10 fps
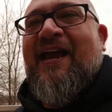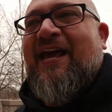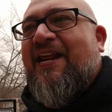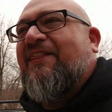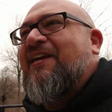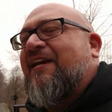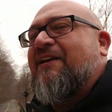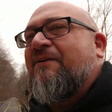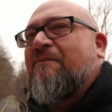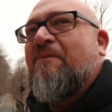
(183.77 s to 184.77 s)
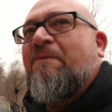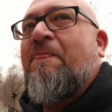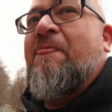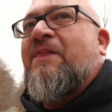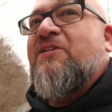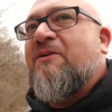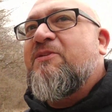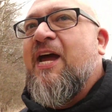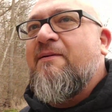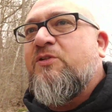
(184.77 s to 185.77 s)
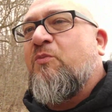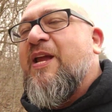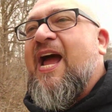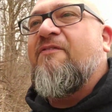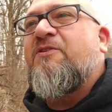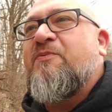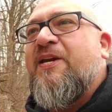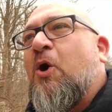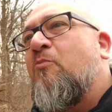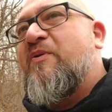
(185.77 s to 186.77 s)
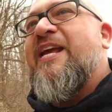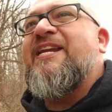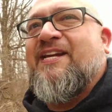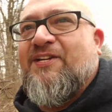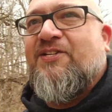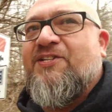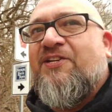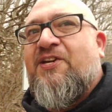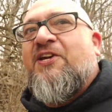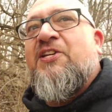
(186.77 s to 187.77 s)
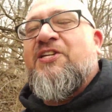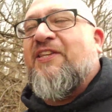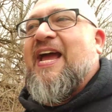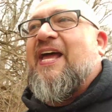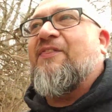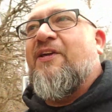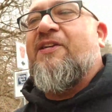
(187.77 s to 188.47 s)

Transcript: And I think sometimes we have to be obedient to that